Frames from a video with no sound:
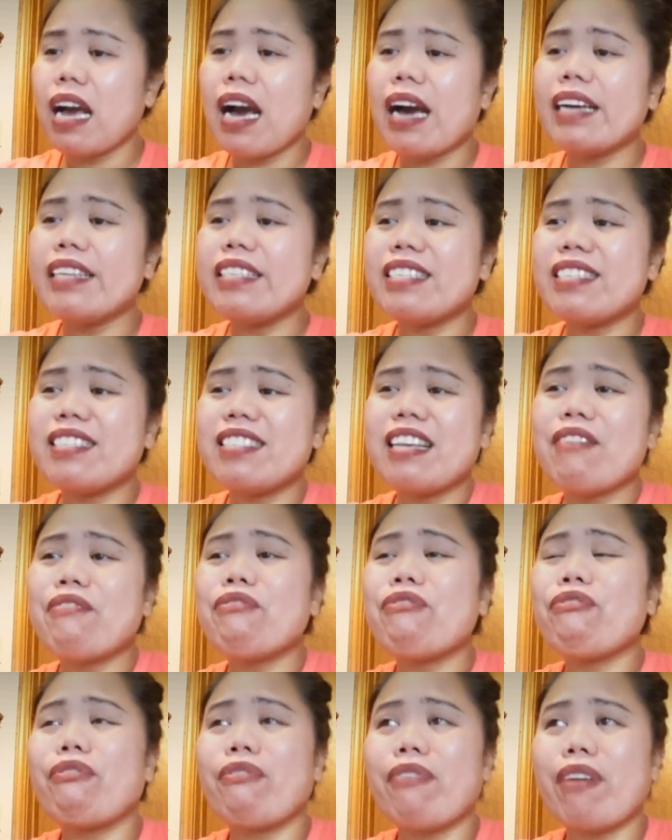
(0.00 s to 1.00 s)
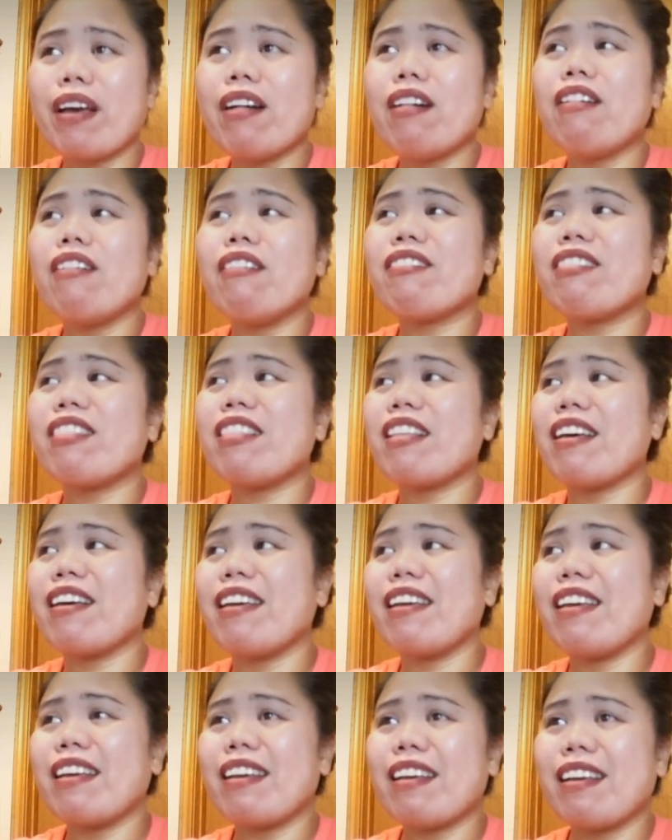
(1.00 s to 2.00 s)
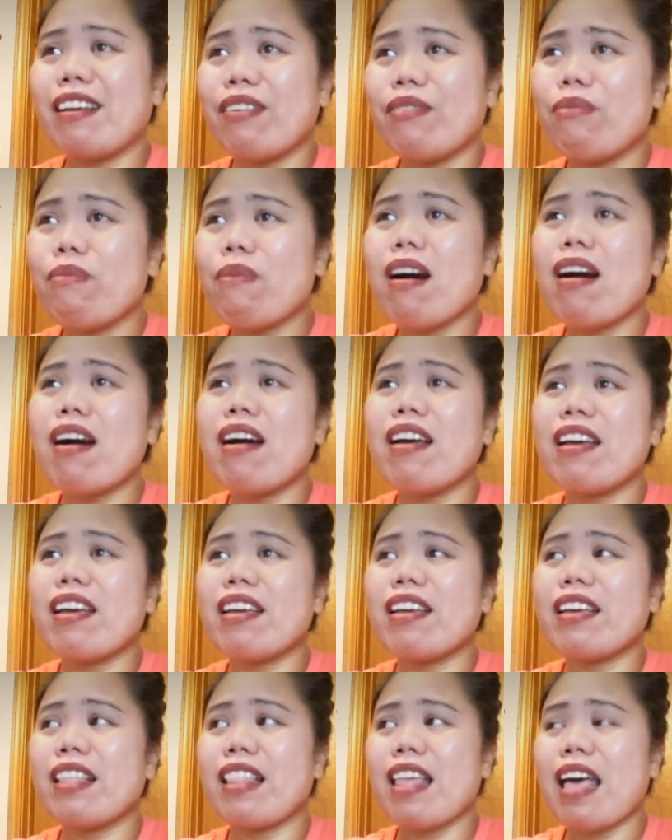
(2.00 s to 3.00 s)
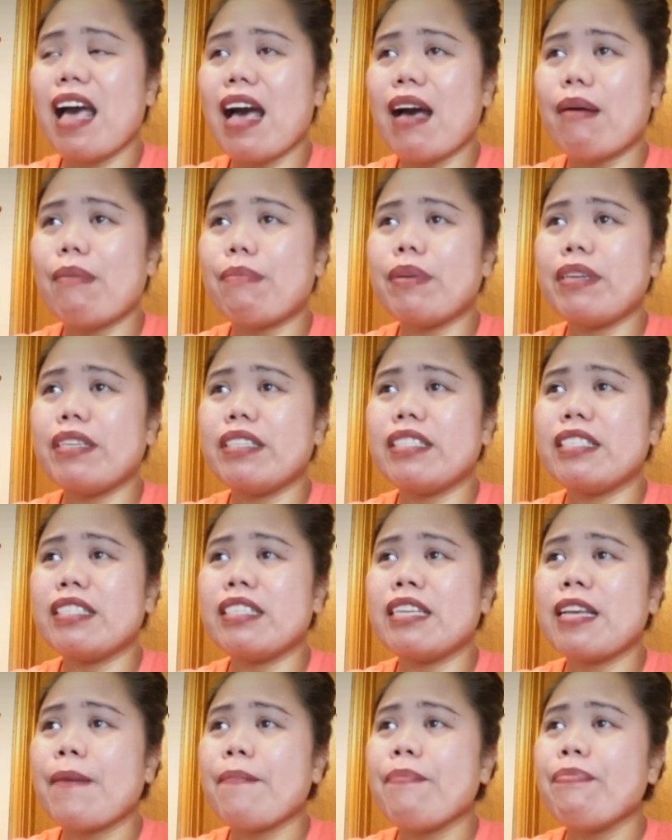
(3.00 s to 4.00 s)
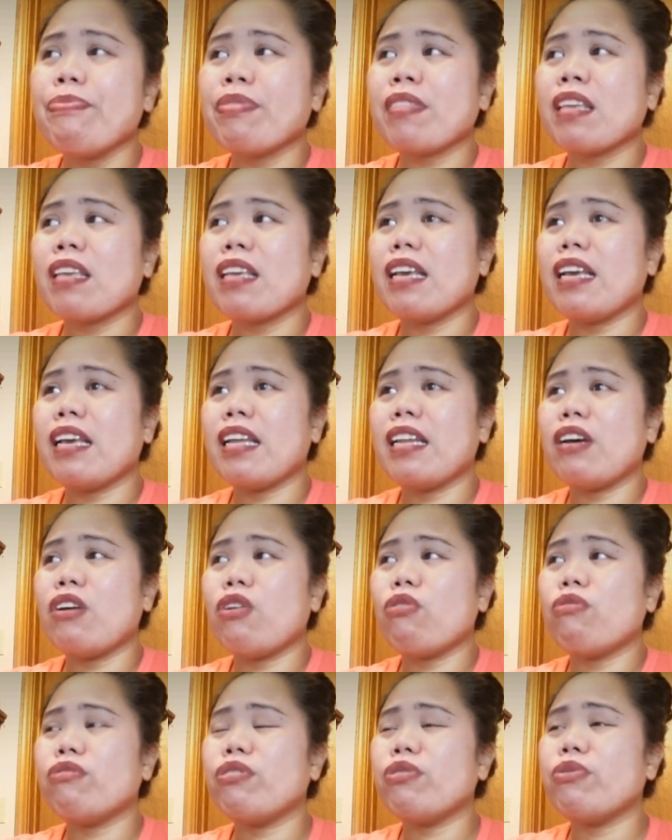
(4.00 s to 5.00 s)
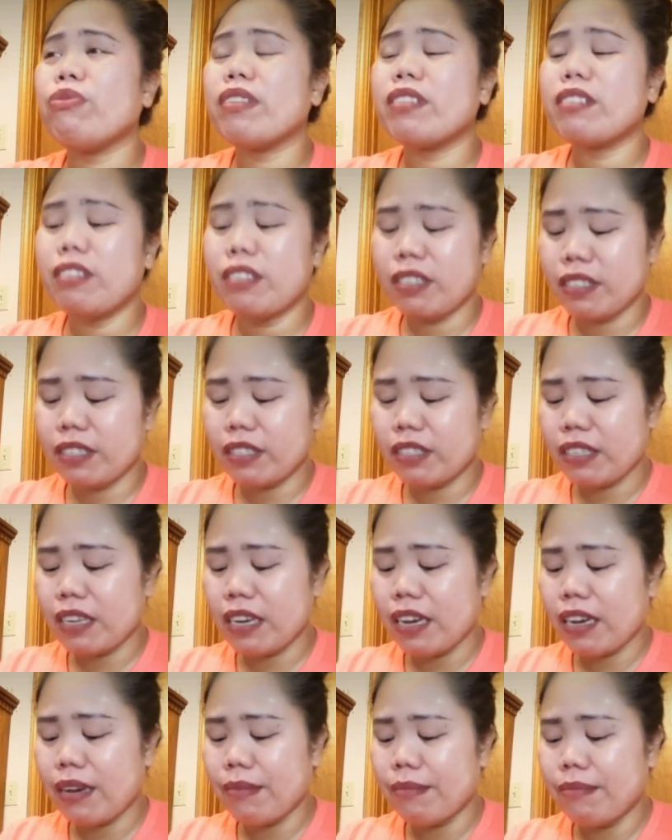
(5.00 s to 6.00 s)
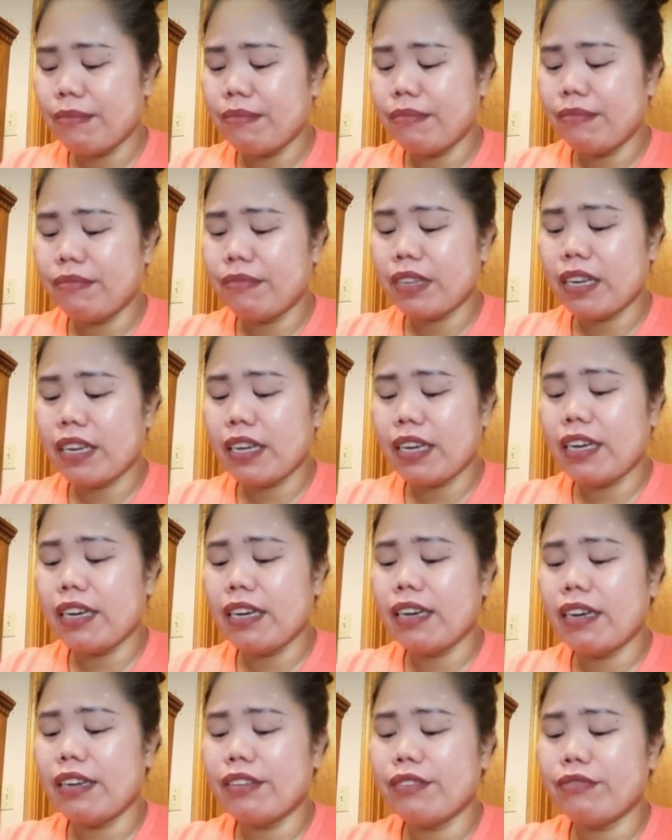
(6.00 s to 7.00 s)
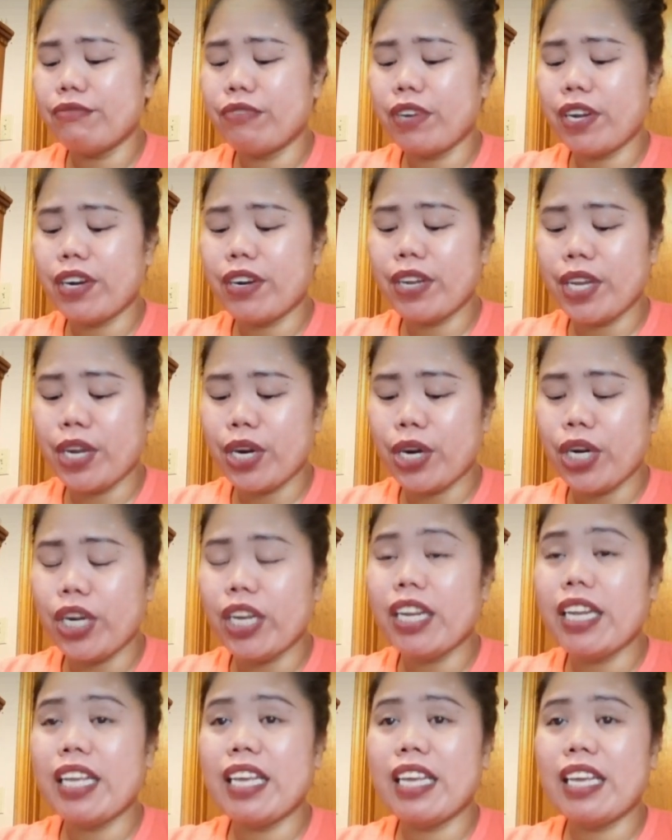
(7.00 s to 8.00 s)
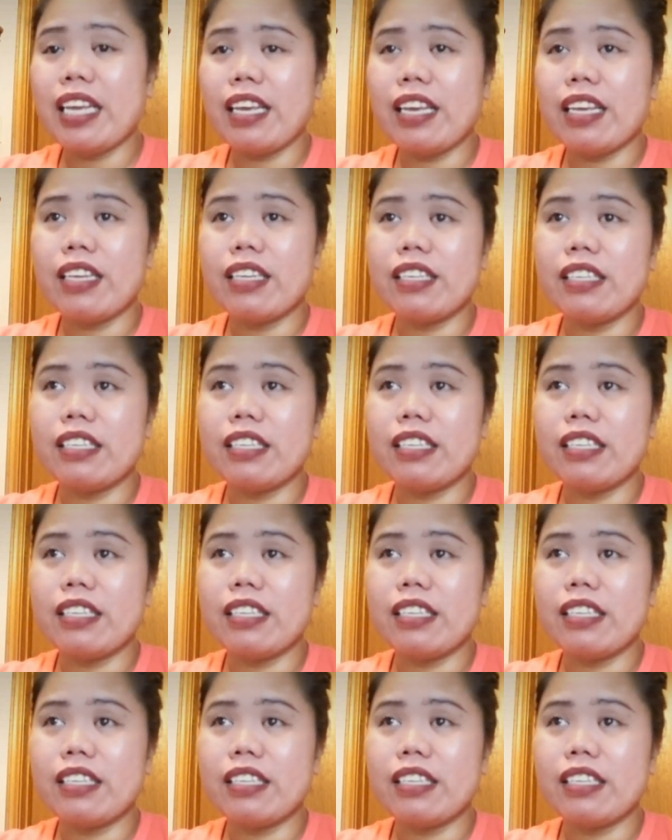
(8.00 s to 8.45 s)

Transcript: I just never felt like why it happens, and although it's just very early